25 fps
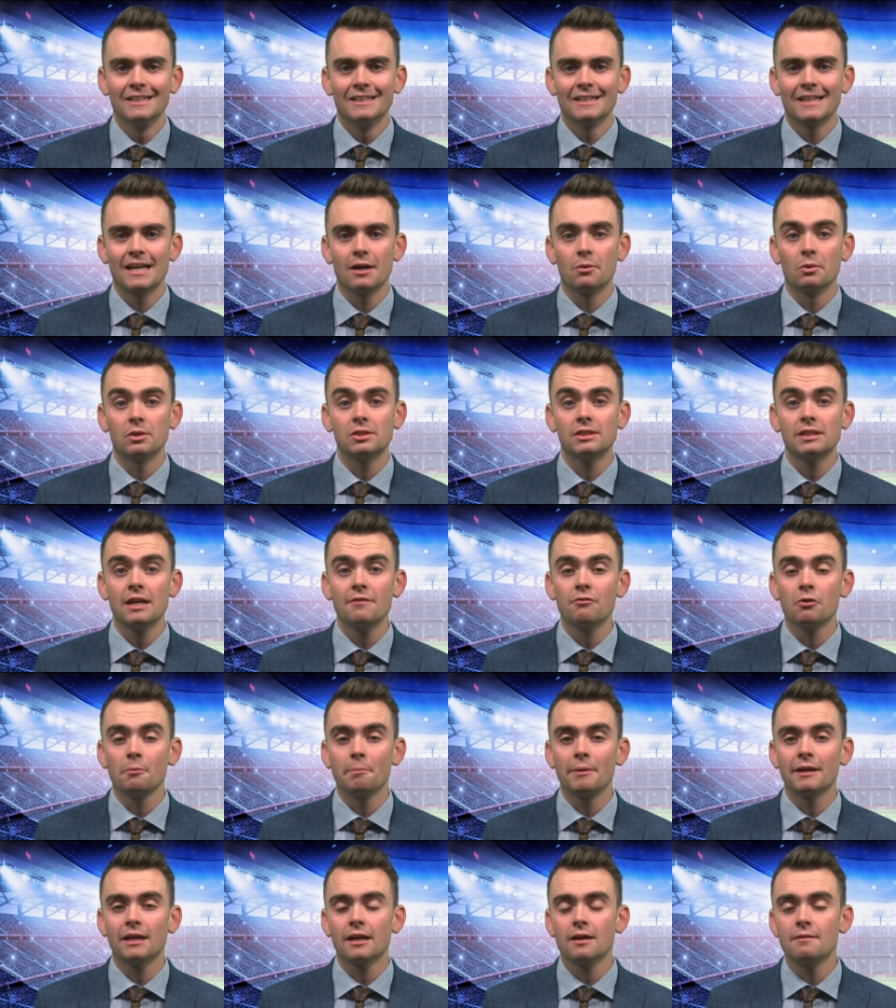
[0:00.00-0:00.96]
There were
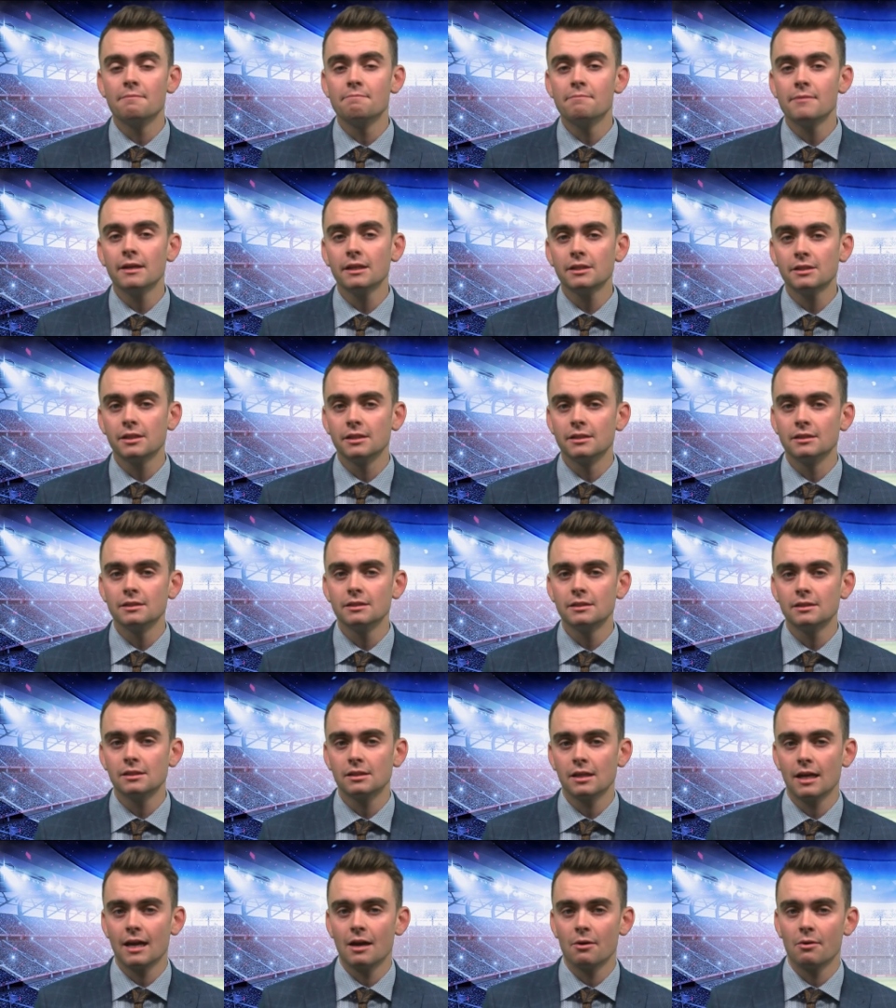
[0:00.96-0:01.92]
several big
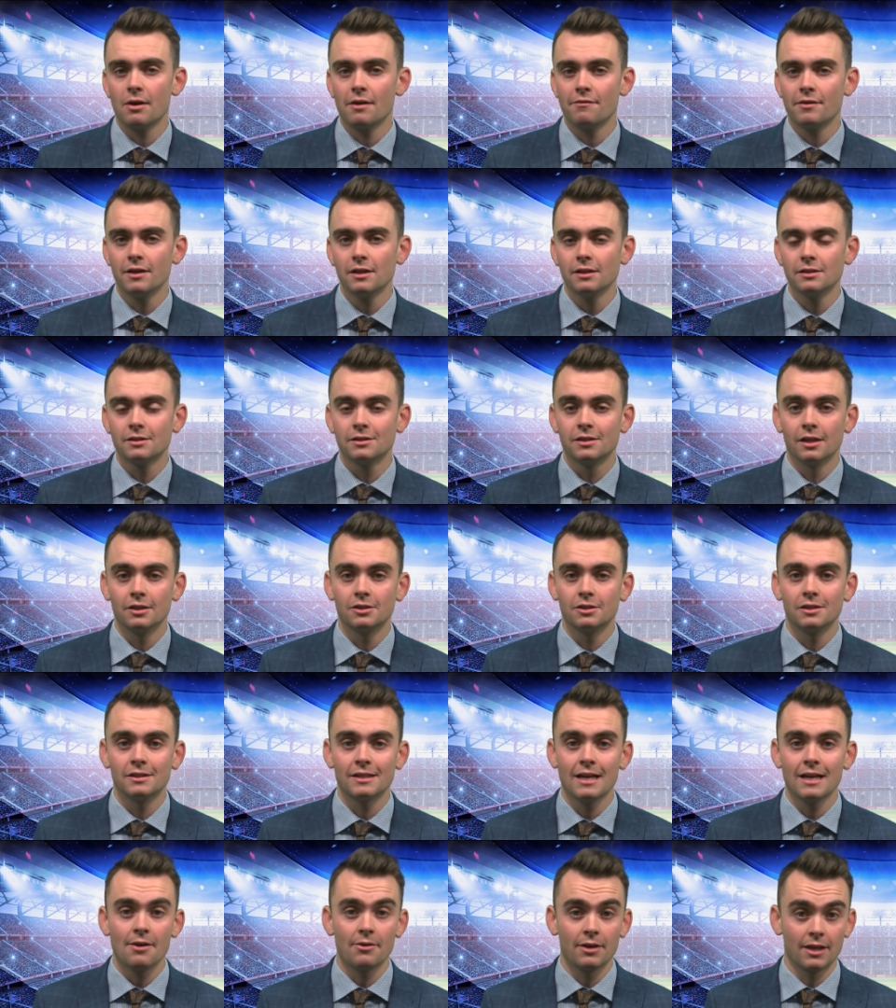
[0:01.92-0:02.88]
omissions, however, such
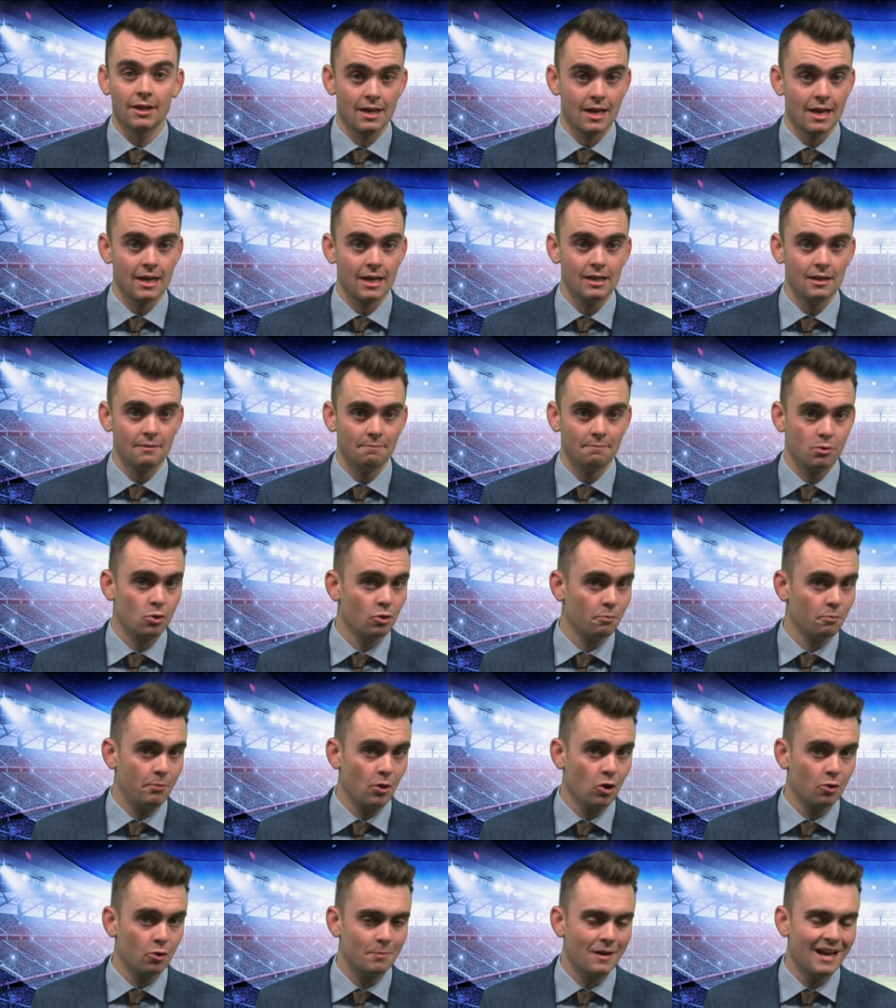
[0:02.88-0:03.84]
as Harry Kane, Paul
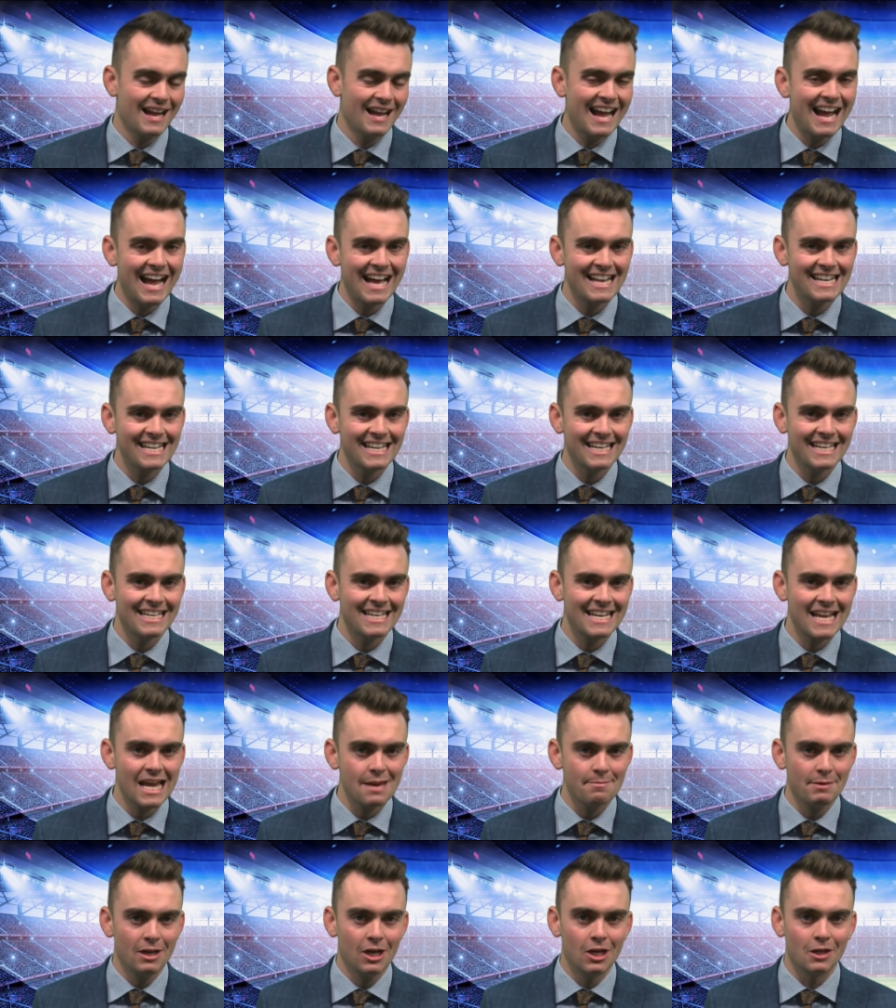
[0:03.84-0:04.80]
Pogba and
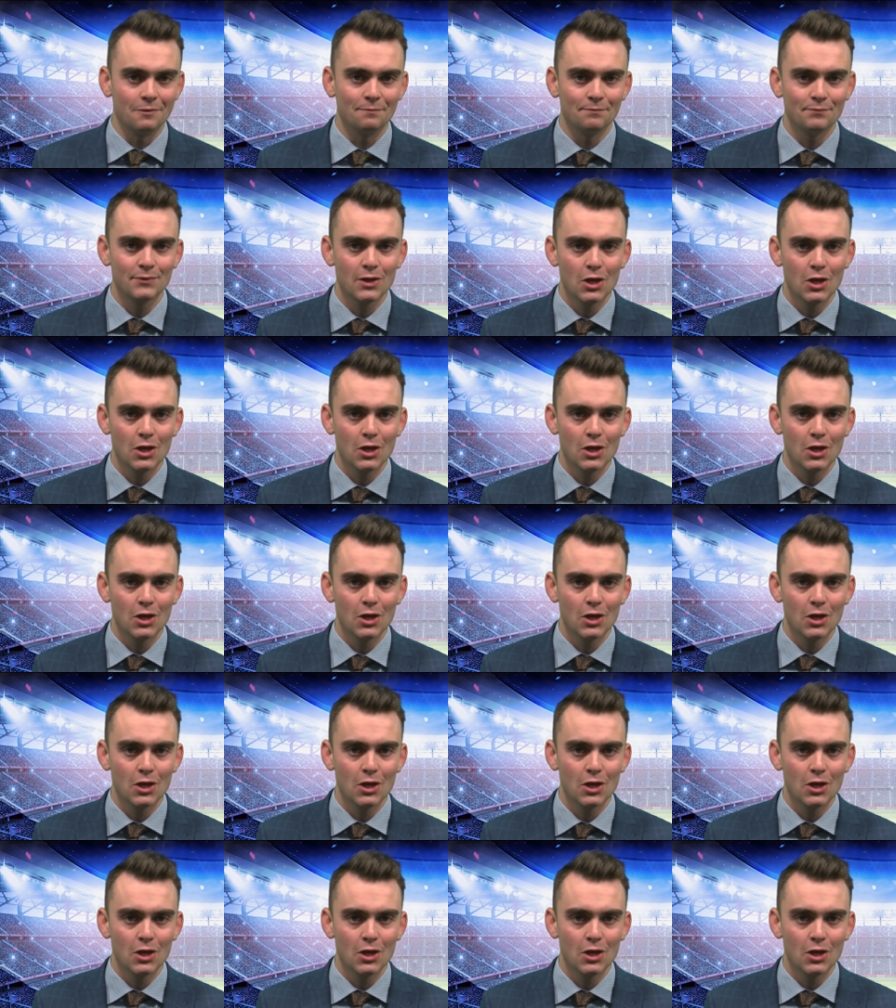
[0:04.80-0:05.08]
Neymar.